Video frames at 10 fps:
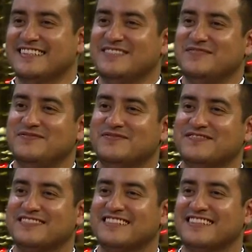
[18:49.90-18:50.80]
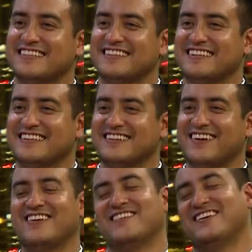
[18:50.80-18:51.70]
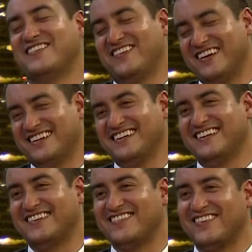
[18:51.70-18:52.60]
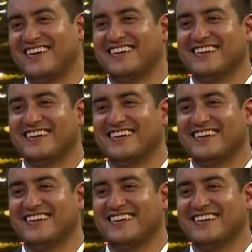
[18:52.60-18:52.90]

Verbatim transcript: Well, that's just because he gets injured all the time. well, fair enough. Fair